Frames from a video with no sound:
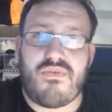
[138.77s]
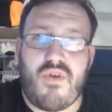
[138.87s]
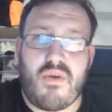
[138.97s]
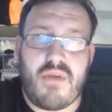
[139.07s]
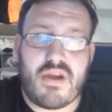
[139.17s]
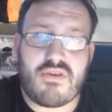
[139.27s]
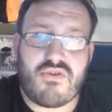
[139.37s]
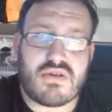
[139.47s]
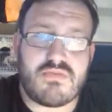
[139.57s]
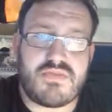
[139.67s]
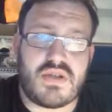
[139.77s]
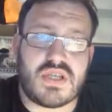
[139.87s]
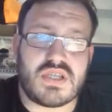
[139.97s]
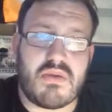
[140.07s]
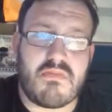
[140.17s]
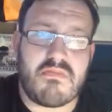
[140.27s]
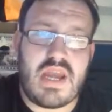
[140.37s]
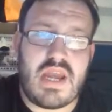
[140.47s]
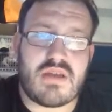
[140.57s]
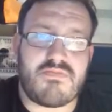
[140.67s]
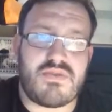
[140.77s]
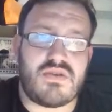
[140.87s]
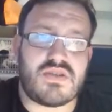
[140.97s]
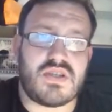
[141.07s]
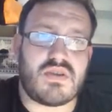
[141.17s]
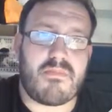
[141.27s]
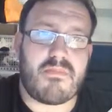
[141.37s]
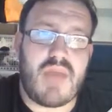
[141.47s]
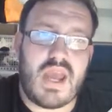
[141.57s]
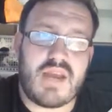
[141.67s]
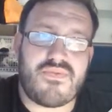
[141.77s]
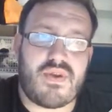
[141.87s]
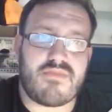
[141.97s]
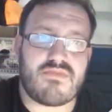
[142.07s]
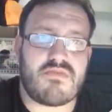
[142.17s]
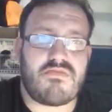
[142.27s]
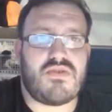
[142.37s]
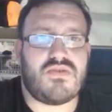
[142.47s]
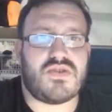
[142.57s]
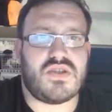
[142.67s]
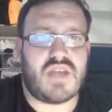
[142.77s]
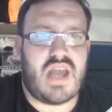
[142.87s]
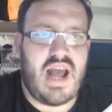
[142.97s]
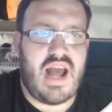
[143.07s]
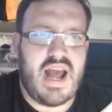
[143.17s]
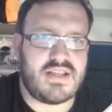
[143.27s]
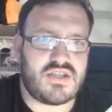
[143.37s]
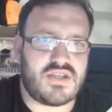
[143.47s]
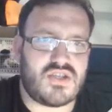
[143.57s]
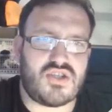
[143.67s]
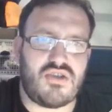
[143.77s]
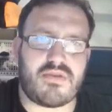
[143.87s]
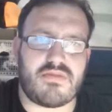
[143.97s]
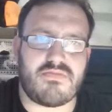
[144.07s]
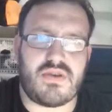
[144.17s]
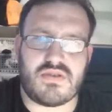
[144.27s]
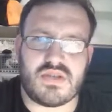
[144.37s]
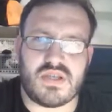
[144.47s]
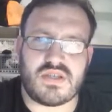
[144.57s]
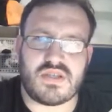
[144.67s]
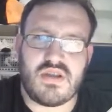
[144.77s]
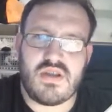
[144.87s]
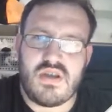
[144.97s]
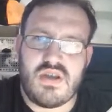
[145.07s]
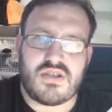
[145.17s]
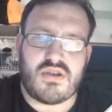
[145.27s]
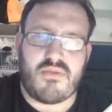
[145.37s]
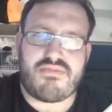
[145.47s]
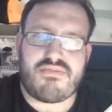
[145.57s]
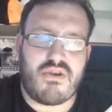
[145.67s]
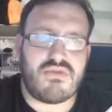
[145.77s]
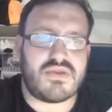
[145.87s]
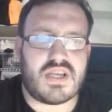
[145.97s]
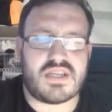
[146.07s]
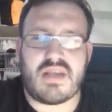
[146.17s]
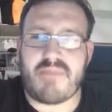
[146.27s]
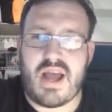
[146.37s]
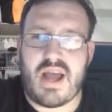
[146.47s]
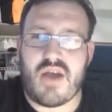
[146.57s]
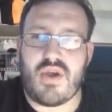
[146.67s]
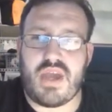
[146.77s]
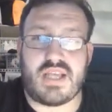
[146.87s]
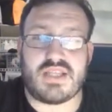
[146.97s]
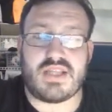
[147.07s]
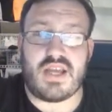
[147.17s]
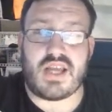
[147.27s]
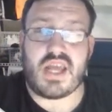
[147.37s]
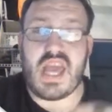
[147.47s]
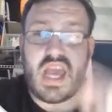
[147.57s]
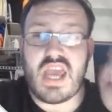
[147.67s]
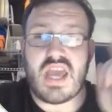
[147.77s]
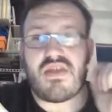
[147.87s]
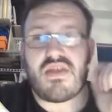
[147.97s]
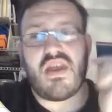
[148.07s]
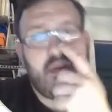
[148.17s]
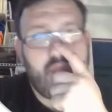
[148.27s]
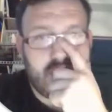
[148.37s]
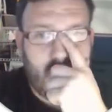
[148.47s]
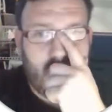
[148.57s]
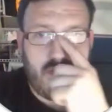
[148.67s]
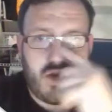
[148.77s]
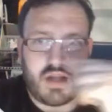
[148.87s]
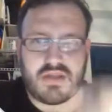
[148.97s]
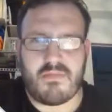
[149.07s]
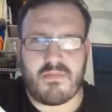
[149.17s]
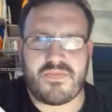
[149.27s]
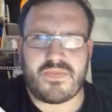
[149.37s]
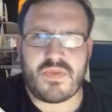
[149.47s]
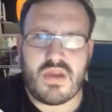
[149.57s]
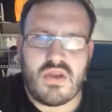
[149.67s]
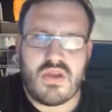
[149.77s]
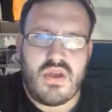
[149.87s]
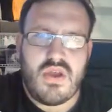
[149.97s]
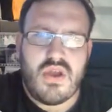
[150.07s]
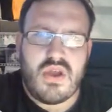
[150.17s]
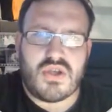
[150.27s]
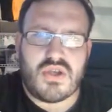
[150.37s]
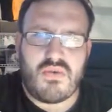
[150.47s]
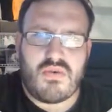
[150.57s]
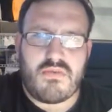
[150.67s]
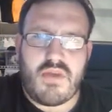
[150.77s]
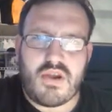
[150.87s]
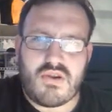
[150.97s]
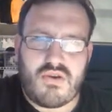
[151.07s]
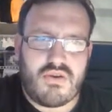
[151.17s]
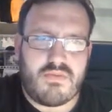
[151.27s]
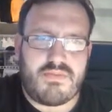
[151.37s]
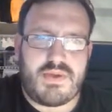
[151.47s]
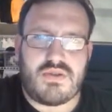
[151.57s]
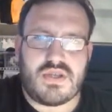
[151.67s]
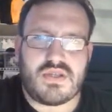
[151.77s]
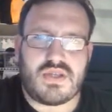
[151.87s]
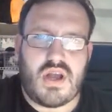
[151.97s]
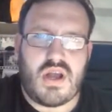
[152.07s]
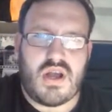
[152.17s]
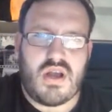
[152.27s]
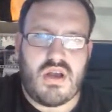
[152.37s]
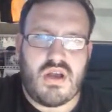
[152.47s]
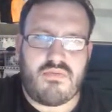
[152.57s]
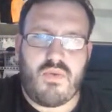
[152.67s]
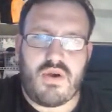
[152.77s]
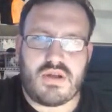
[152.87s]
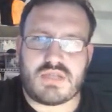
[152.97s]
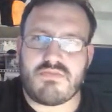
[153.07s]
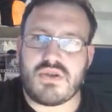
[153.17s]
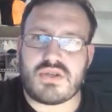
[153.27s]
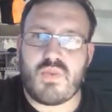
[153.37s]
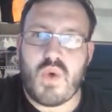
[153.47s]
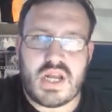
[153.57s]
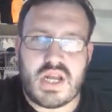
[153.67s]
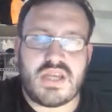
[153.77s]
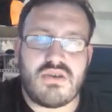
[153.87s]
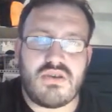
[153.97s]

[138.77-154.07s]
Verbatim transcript: from microcomputers, mini computers, mainframe computers, and supercomputers. So, processing power is the key thing which separates them. So microcomputers are what's most widely